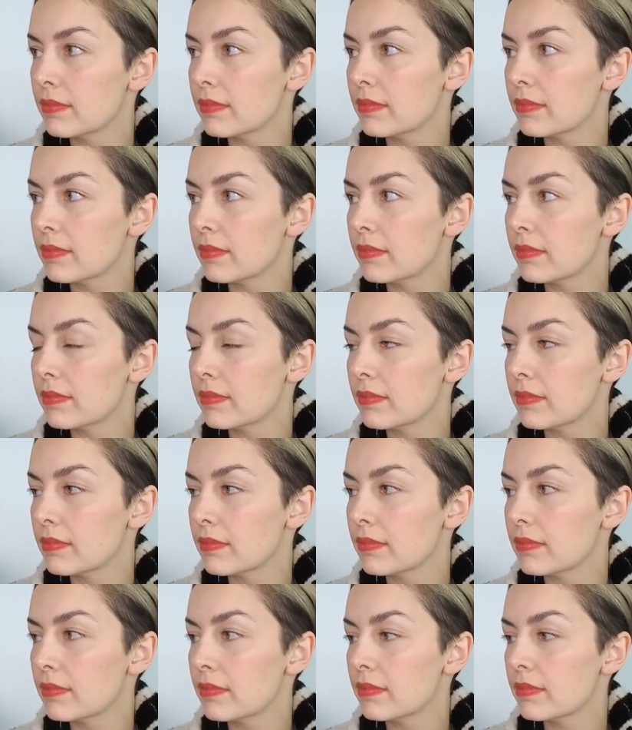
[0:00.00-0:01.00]

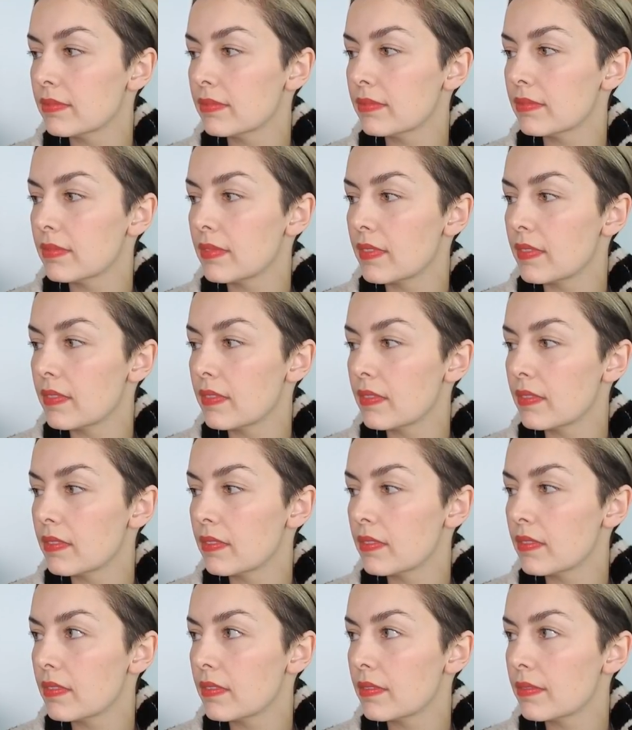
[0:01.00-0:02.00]

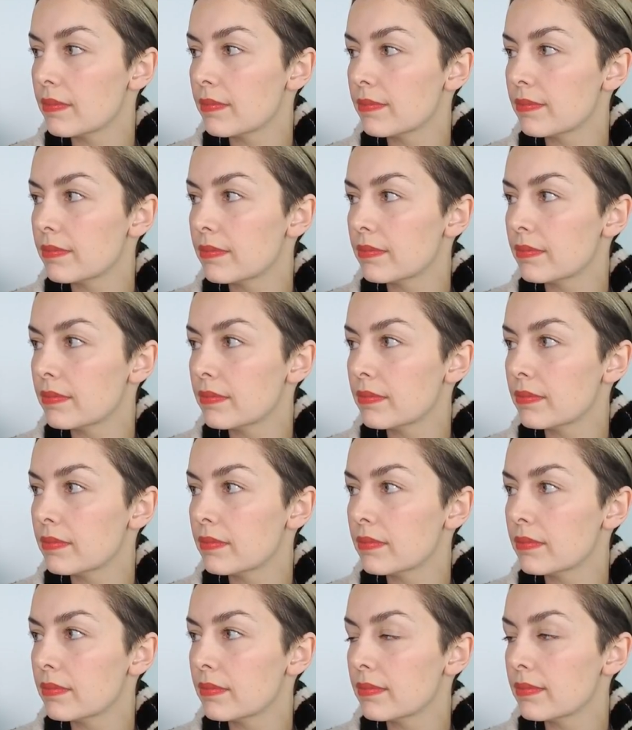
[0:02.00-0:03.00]

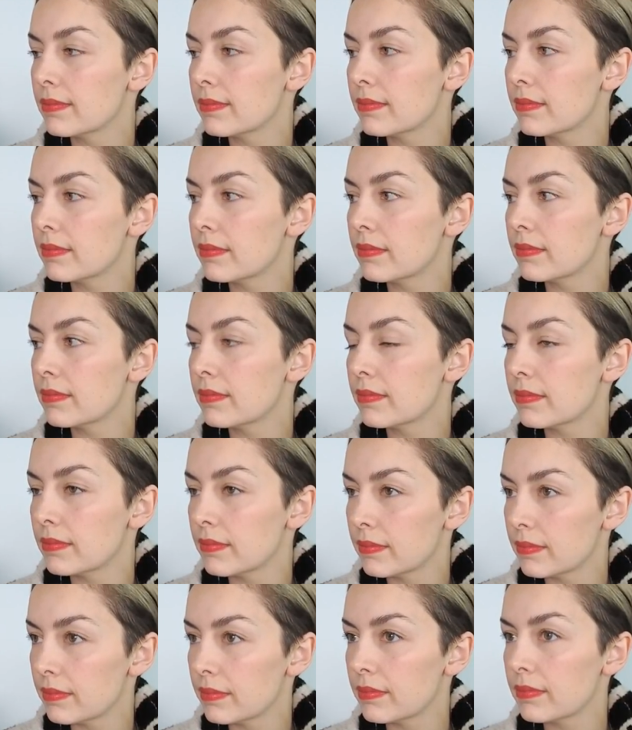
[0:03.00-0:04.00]

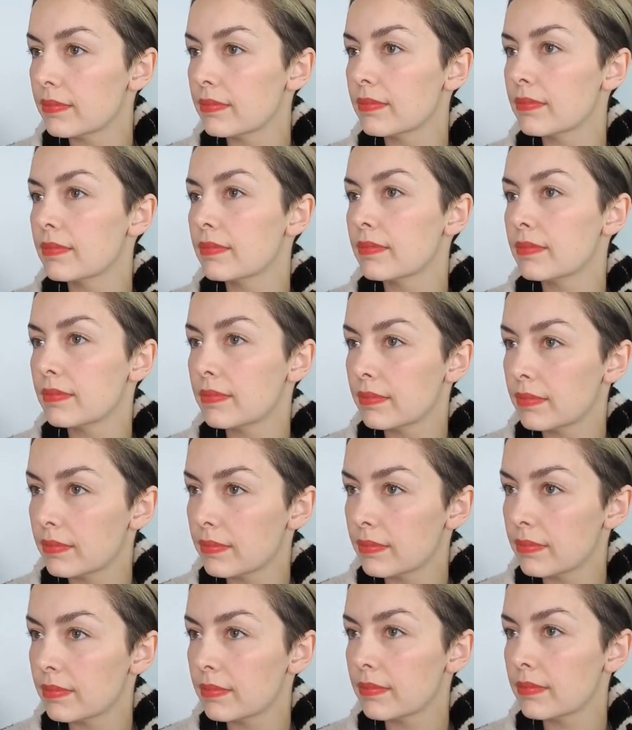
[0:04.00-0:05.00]

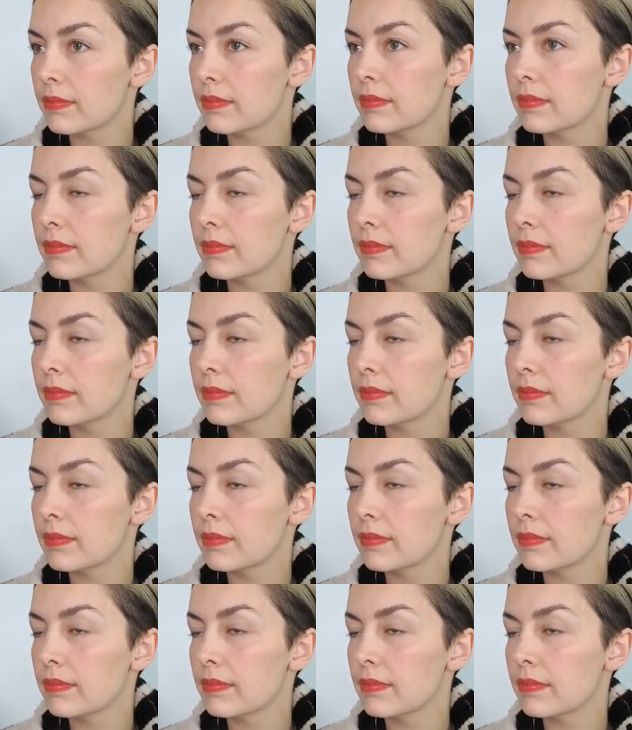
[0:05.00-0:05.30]
[no speech]